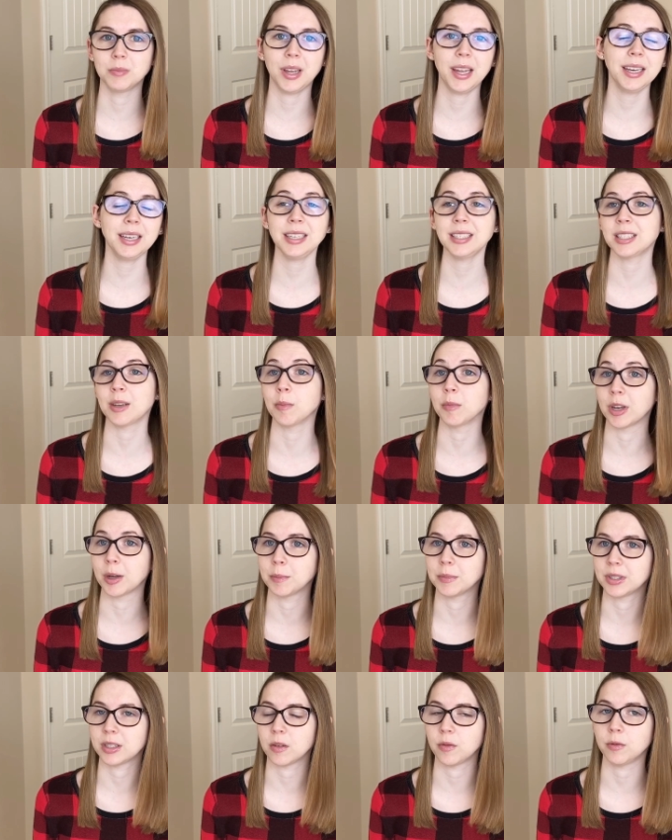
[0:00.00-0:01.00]
any
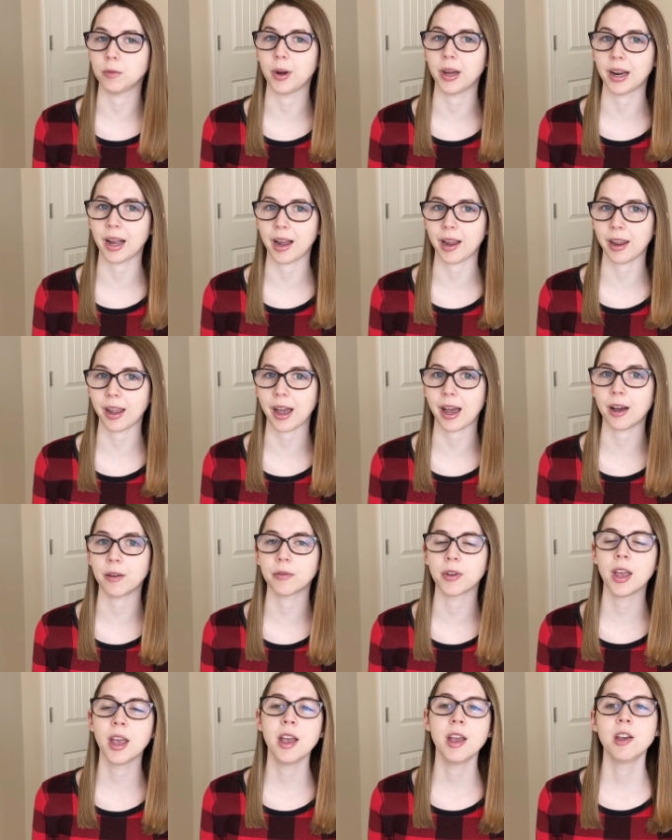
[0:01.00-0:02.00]
symptoms of what I have.